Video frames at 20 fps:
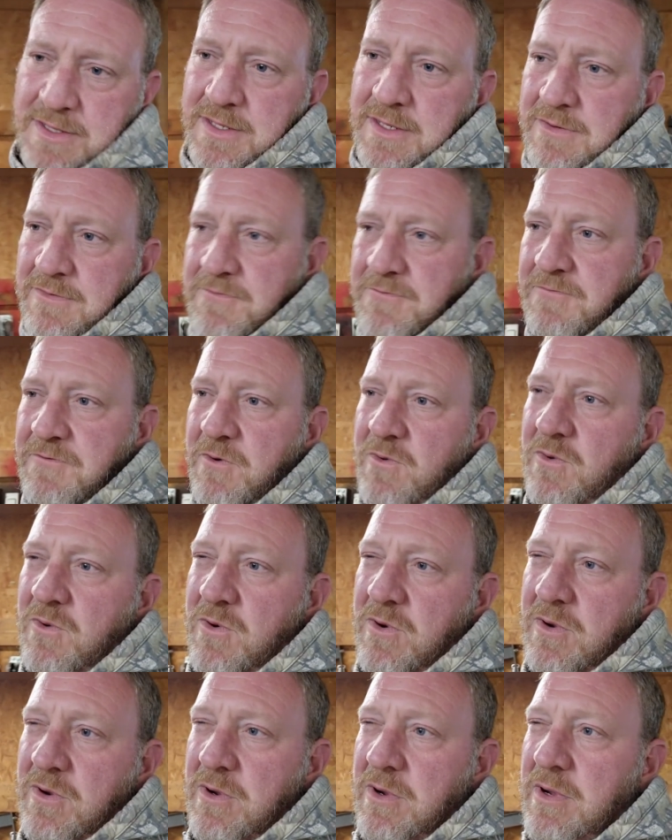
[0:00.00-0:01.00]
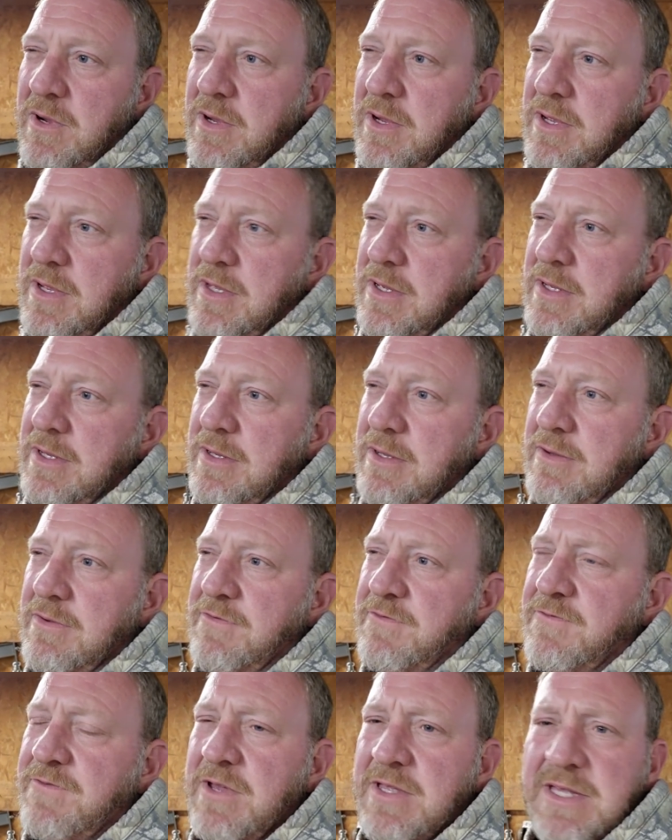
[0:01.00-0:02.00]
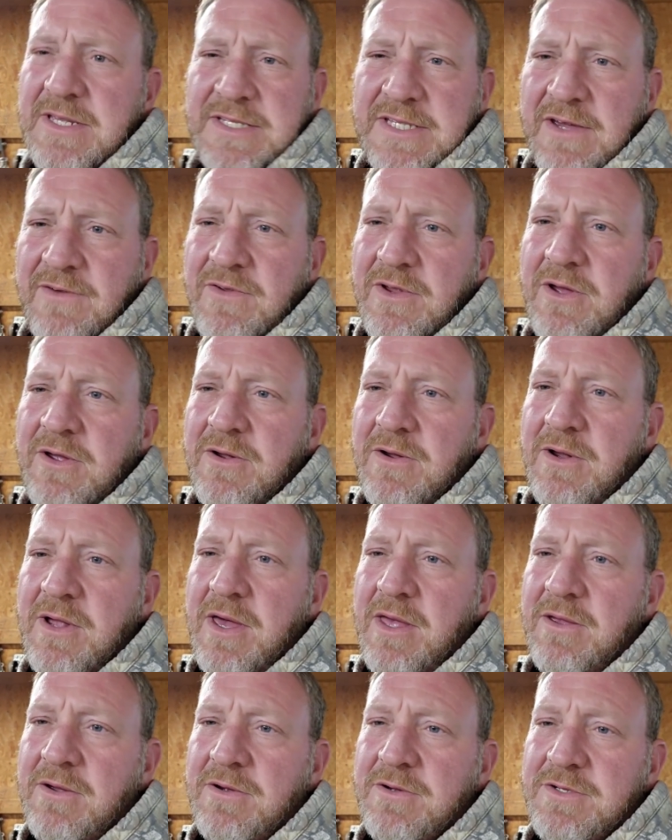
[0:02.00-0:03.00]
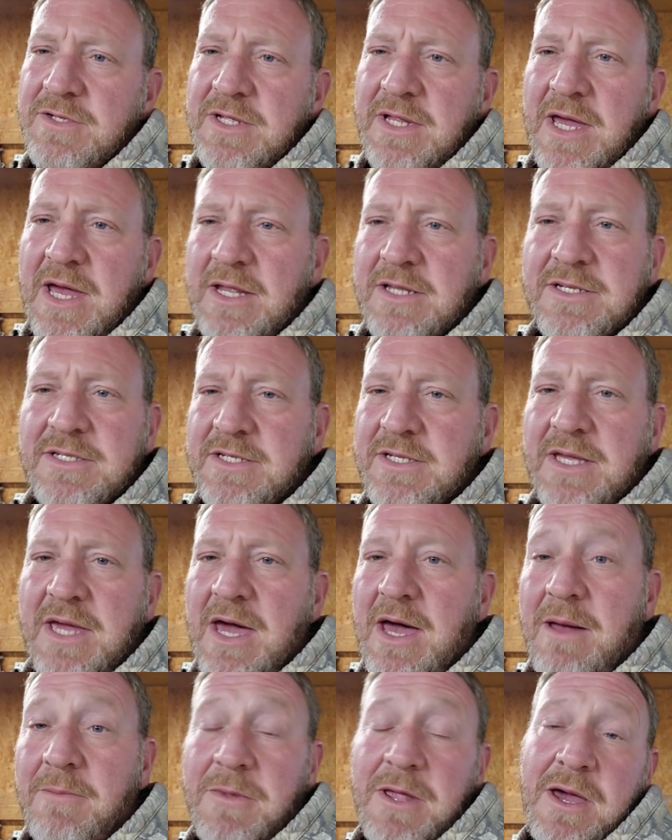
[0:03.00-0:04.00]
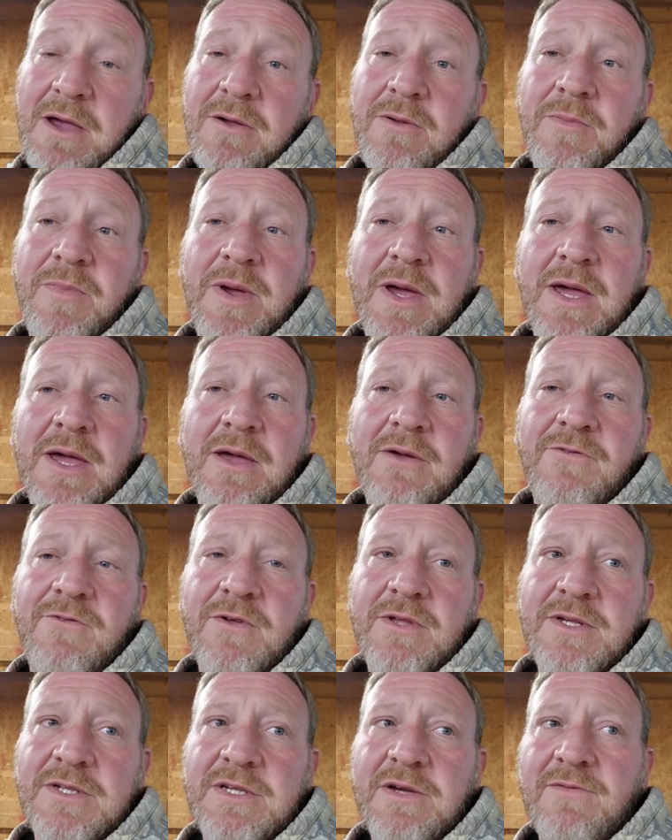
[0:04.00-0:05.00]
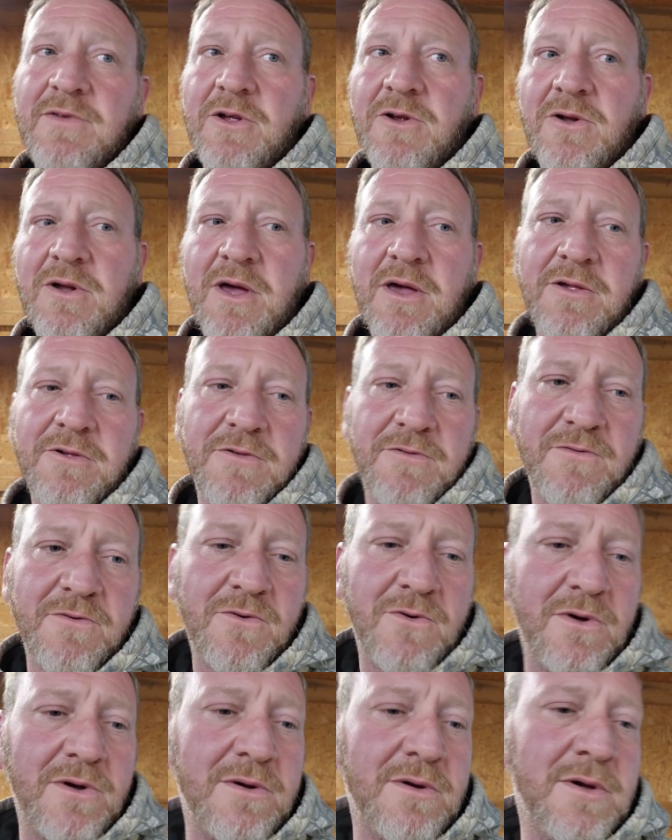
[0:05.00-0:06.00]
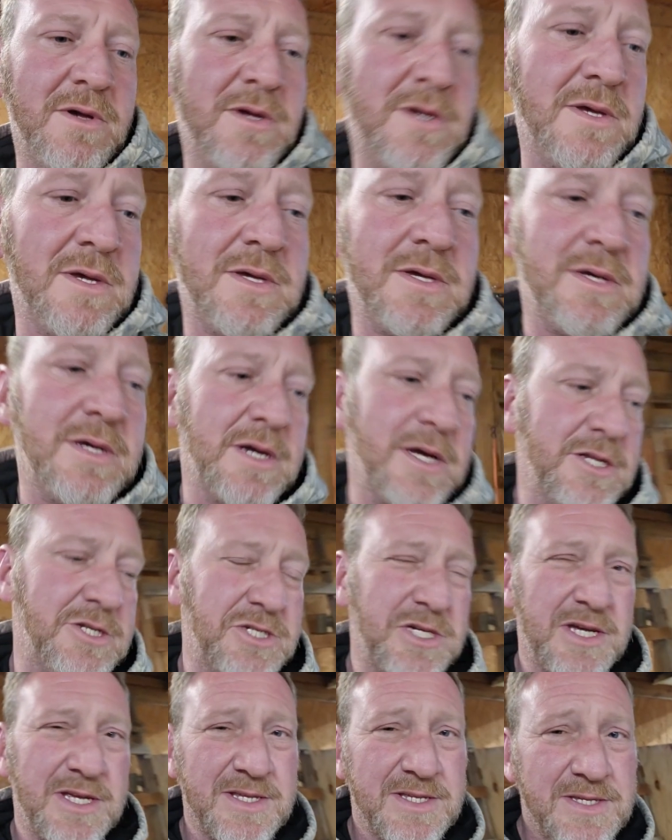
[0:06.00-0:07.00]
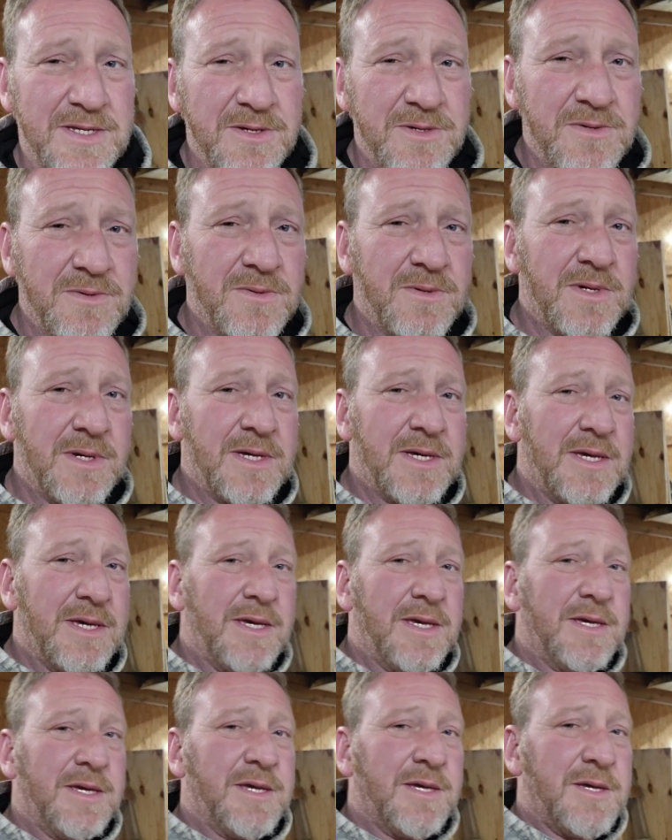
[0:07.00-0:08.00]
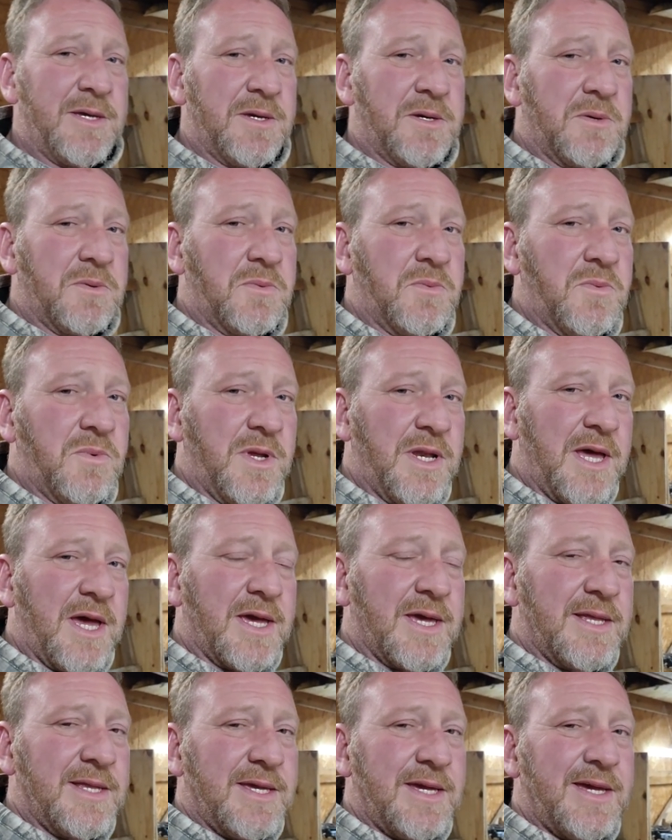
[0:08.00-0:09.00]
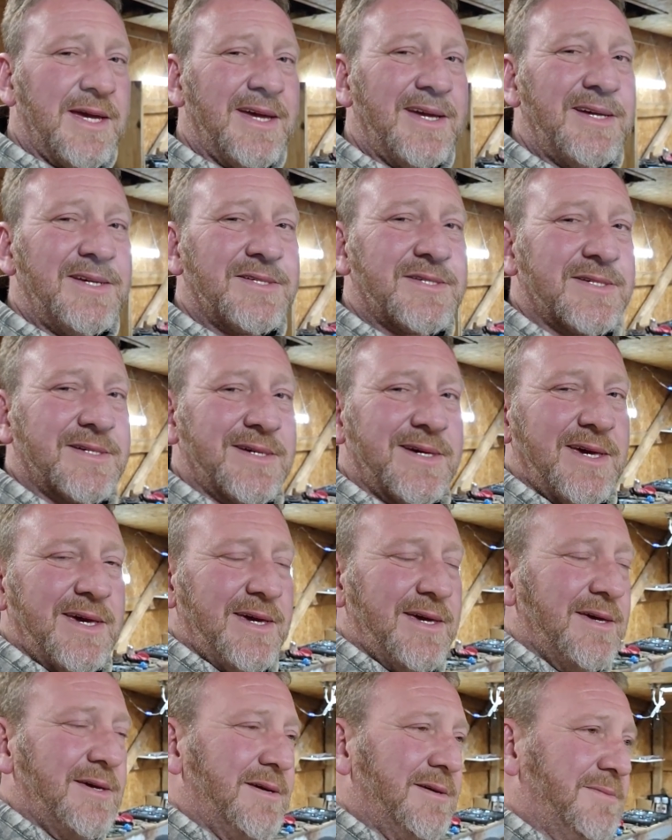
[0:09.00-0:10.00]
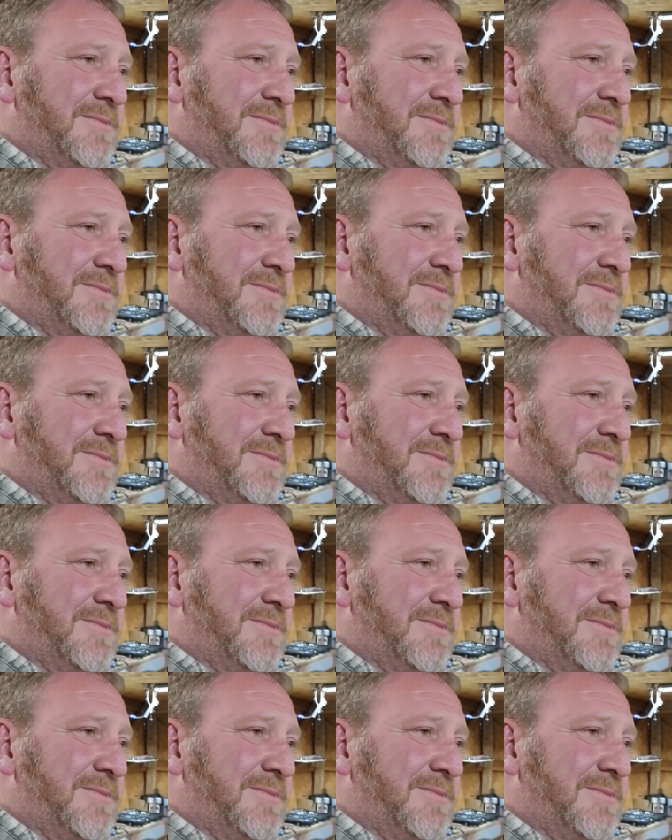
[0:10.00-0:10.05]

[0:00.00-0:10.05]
for $5,700, and I'm not going to pay $5,700 for a Gen 2 when I can easily